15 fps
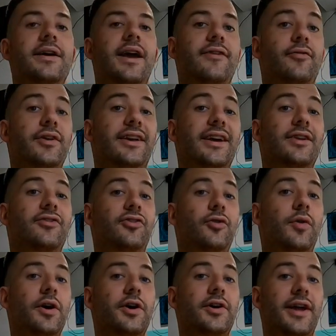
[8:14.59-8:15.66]
If we get
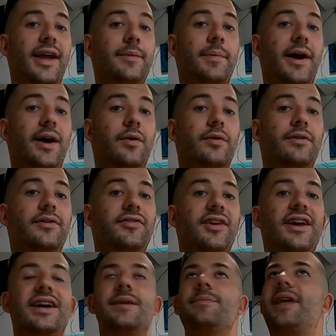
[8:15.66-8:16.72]
200 amp
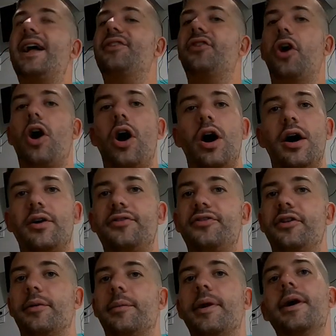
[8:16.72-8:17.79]
hours, that's
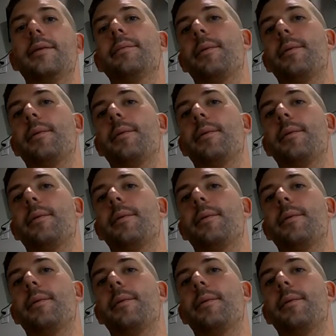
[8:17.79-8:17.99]
awesome.